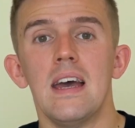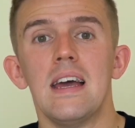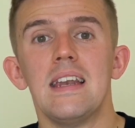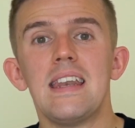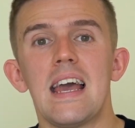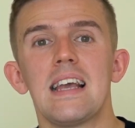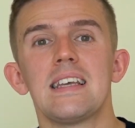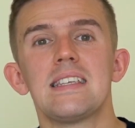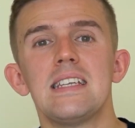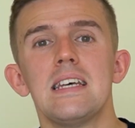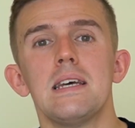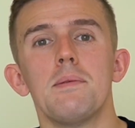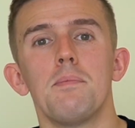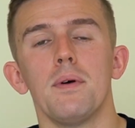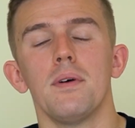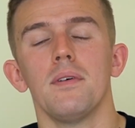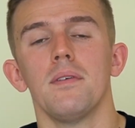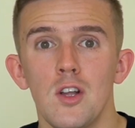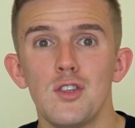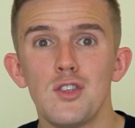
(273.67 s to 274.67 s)
Next
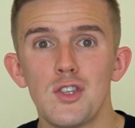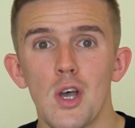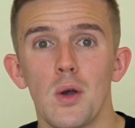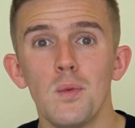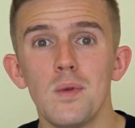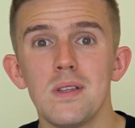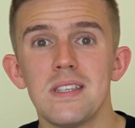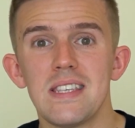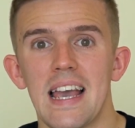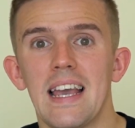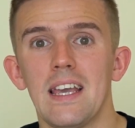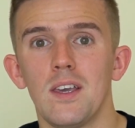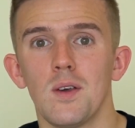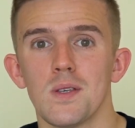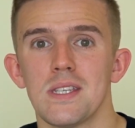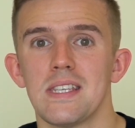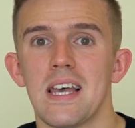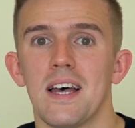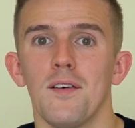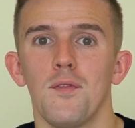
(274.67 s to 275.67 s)
tip, don't take
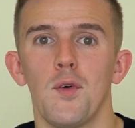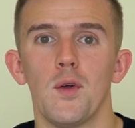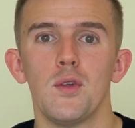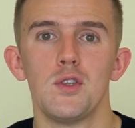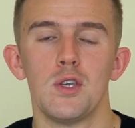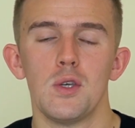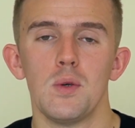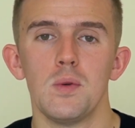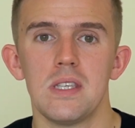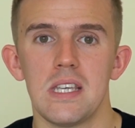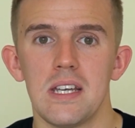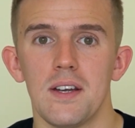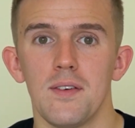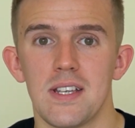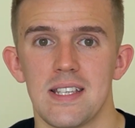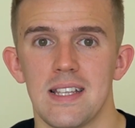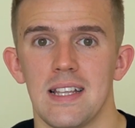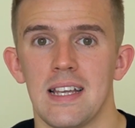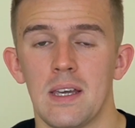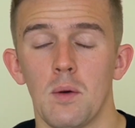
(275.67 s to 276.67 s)
yourself too
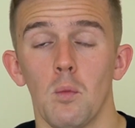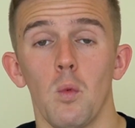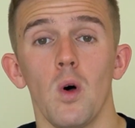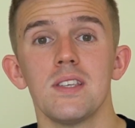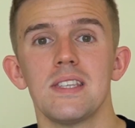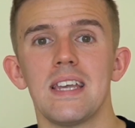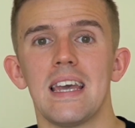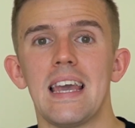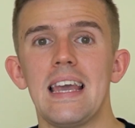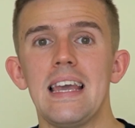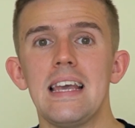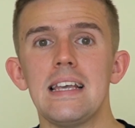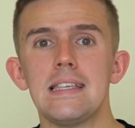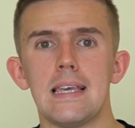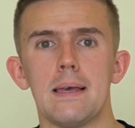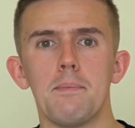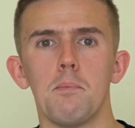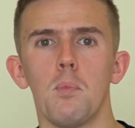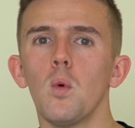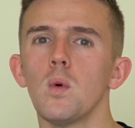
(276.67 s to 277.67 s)
seriously. Whilst it
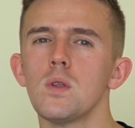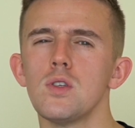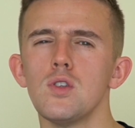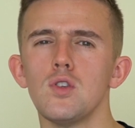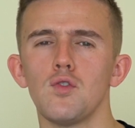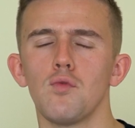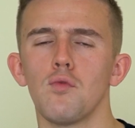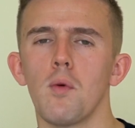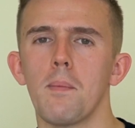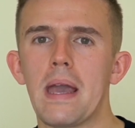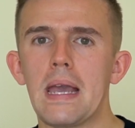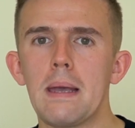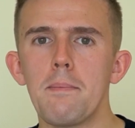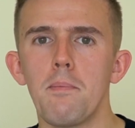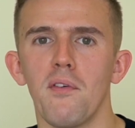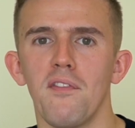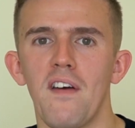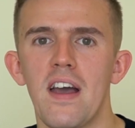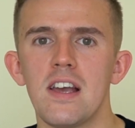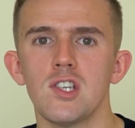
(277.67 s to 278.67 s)
is important to remain
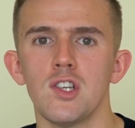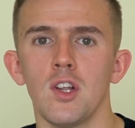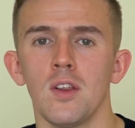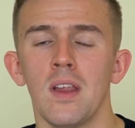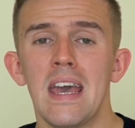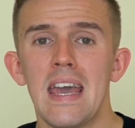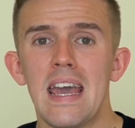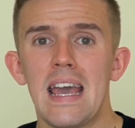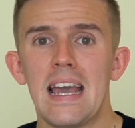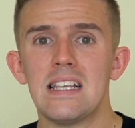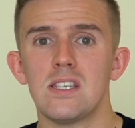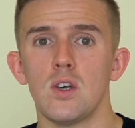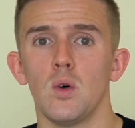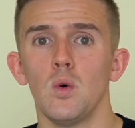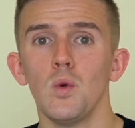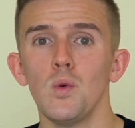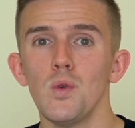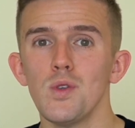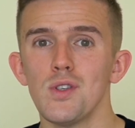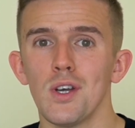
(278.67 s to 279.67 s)
professional, it's
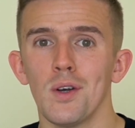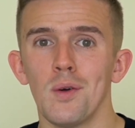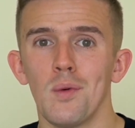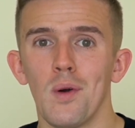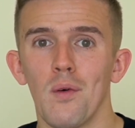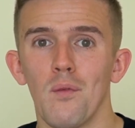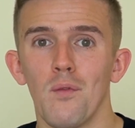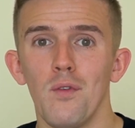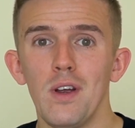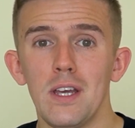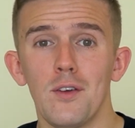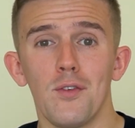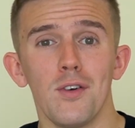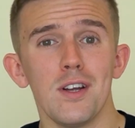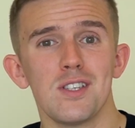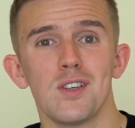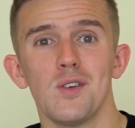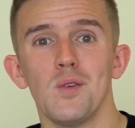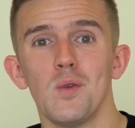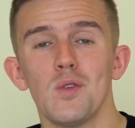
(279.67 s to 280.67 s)
also really
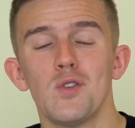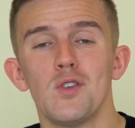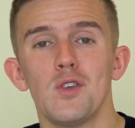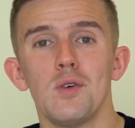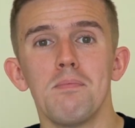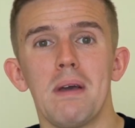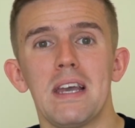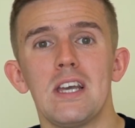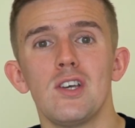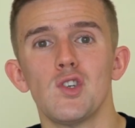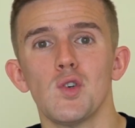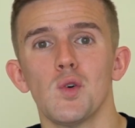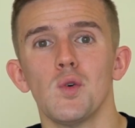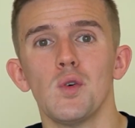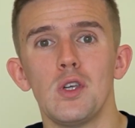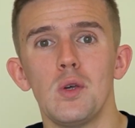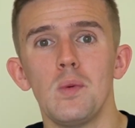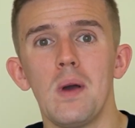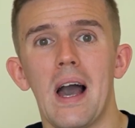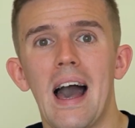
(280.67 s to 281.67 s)
critical to make sure
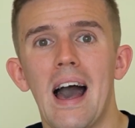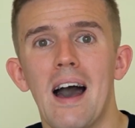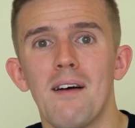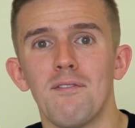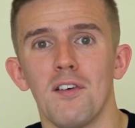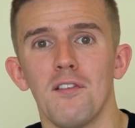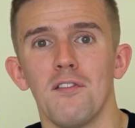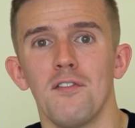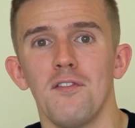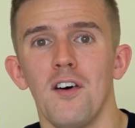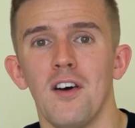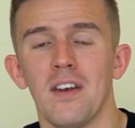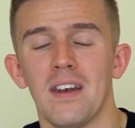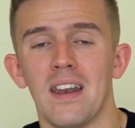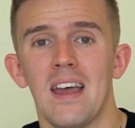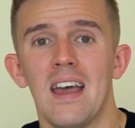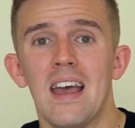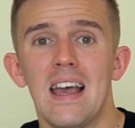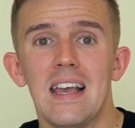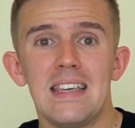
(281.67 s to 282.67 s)
you have
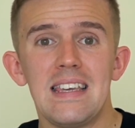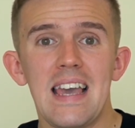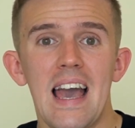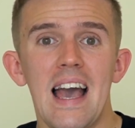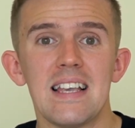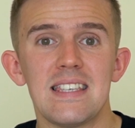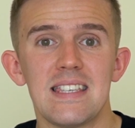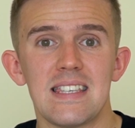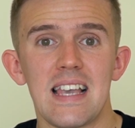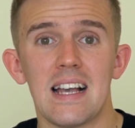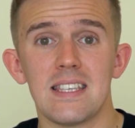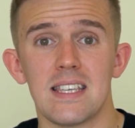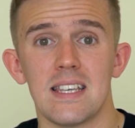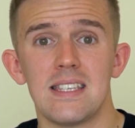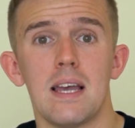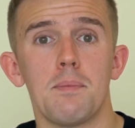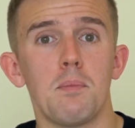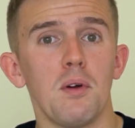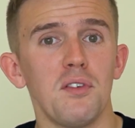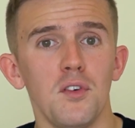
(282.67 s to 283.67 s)
fun. Yes, as I
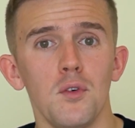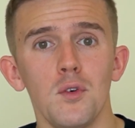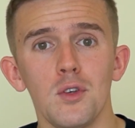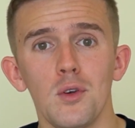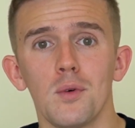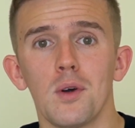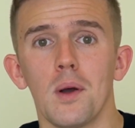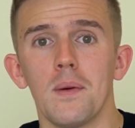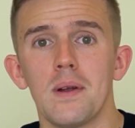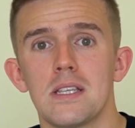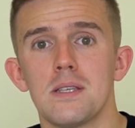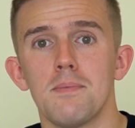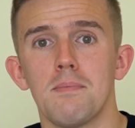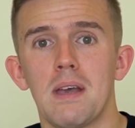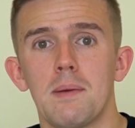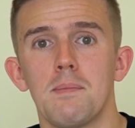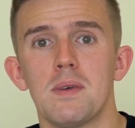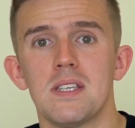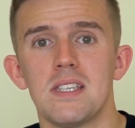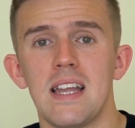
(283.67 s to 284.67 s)
said before, you're going to
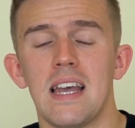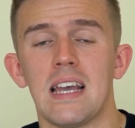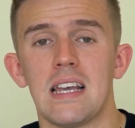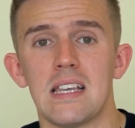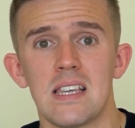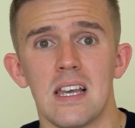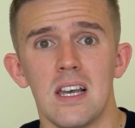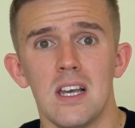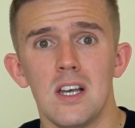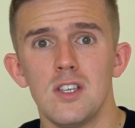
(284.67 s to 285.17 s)
make mistakes.